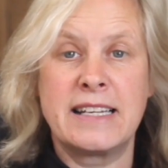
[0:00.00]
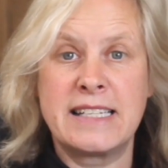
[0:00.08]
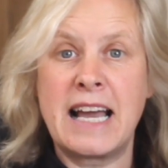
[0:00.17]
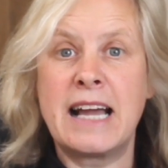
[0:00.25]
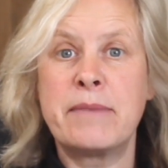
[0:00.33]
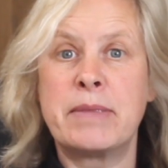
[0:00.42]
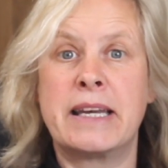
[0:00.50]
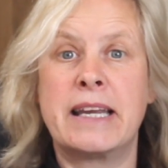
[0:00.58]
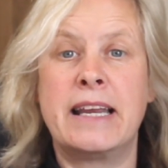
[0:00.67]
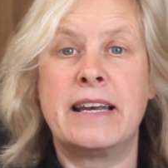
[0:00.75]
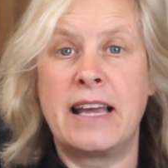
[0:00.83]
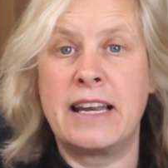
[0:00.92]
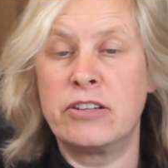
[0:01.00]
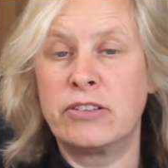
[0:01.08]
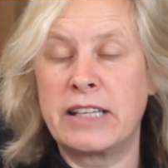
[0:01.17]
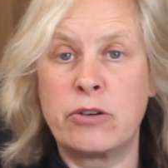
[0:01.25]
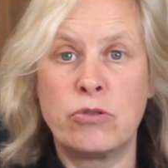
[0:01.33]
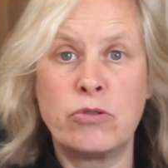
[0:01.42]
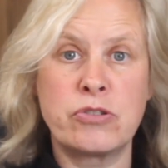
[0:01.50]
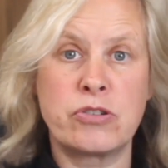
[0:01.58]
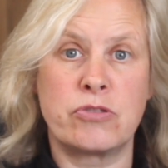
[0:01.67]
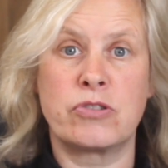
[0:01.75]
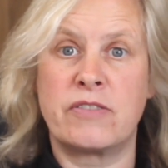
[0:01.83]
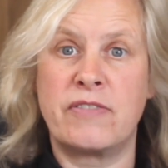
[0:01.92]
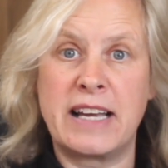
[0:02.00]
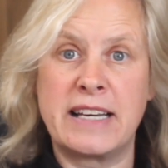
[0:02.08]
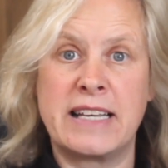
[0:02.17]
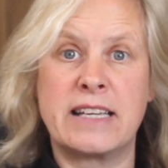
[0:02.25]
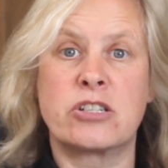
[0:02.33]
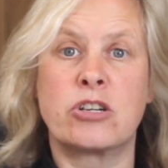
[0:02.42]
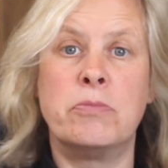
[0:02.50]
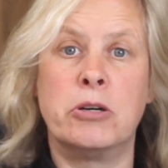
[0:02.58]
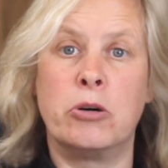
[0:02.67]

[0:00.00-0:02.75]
Type that in and you'll get all sorts of ideas come